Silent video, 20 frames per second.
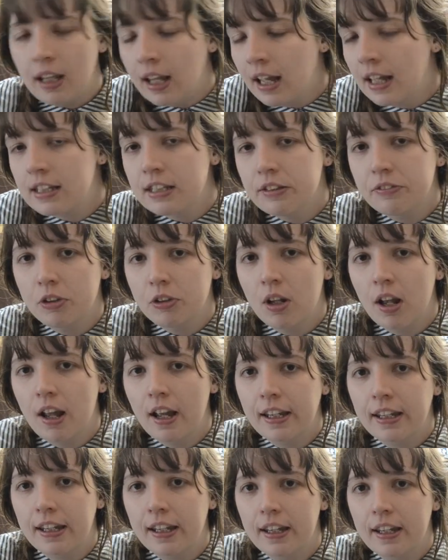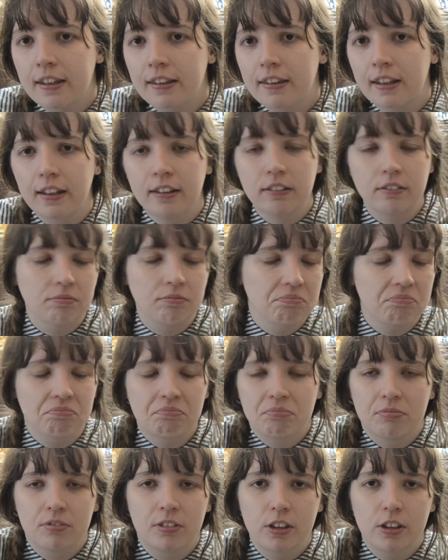And if you like it, then,
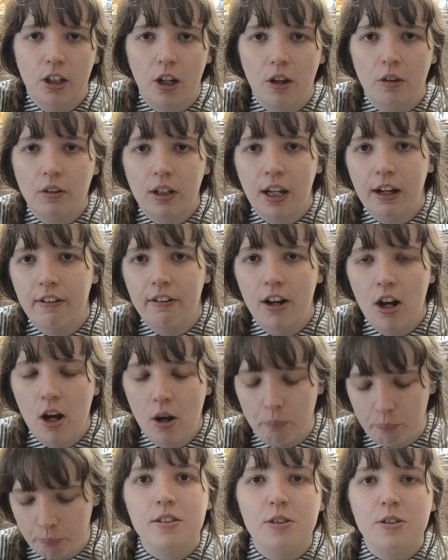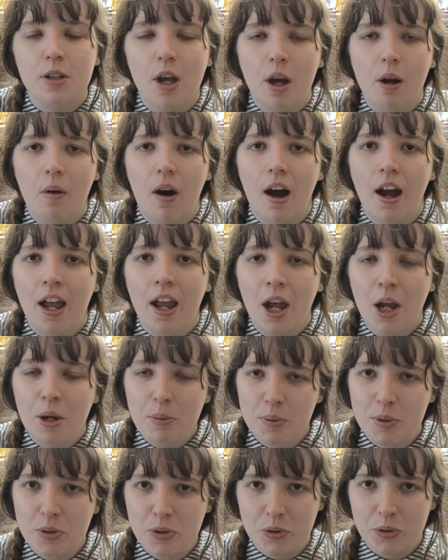you know, carry on. So I
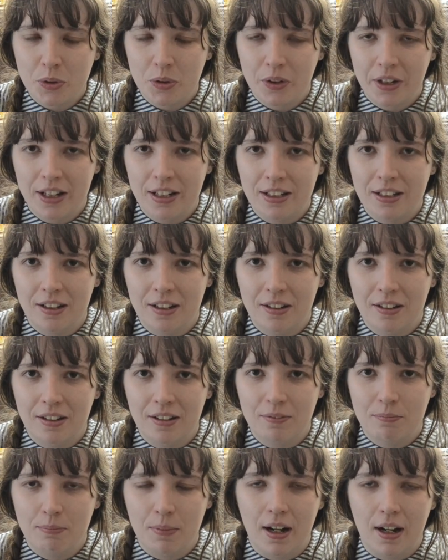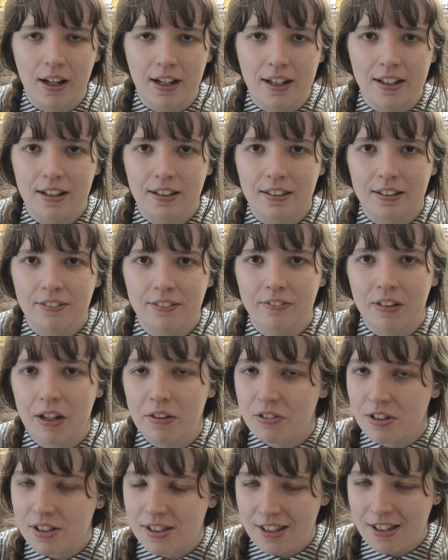hope you enjoyed my
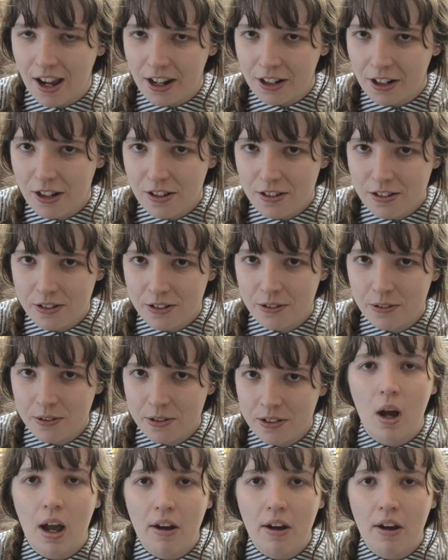favourite side hustles.